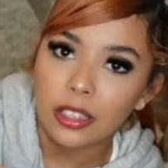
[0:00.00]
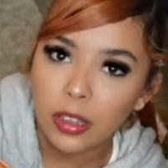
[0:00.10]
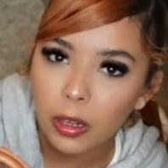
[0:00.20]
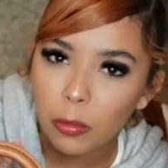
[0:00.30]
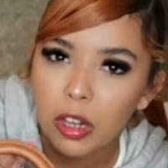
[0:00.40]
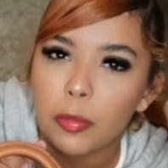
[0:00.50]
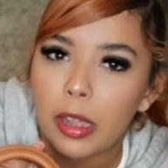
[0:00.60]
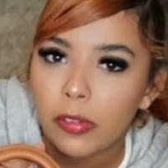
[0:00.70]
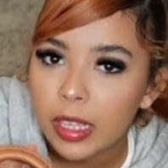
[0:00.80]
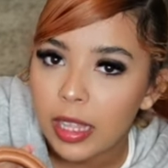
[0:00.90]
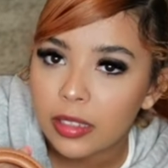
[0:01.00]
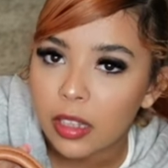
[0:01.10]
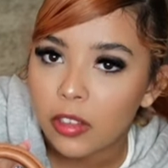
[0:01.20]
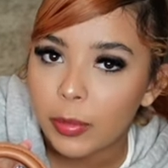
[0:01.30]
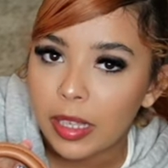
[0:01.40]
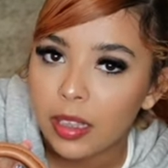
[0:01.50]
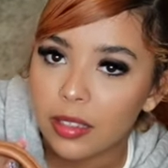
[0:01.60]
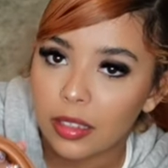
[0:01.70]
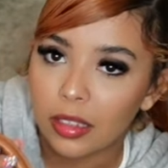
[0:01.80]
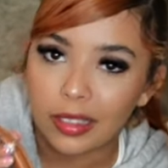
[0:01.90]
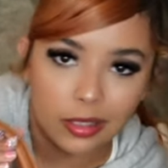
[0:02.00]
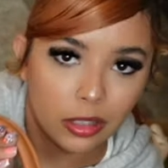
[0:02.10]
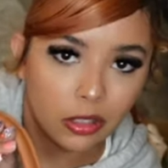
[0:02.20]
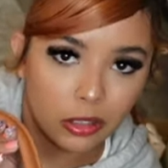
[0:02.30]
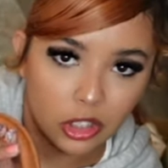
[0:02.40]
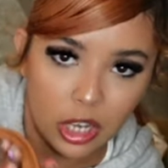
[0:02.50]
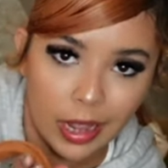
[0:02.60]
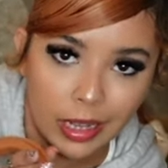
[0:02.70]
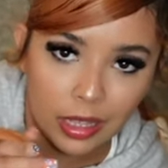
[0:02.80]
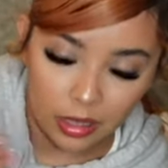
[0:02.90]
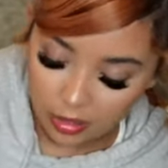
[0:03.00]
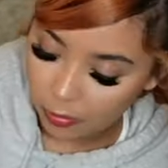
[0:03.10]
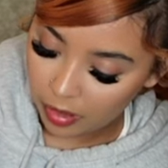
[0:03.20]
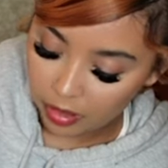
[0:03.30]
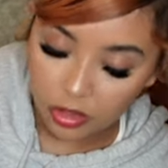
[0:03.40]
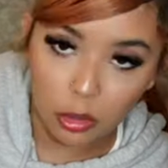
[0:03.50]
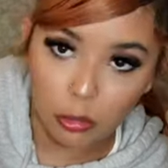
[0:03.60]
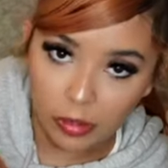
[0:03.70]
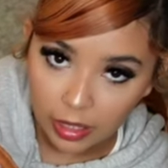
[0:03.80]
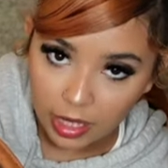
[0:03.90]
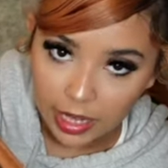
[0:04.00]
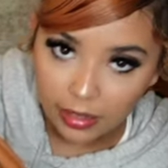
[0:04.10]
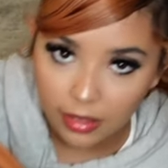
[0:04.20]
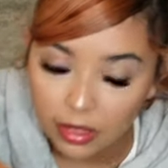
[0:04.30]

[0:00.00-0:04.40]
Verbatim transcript: turn one of my ring lights off because it looks a little shiny with two ring lights.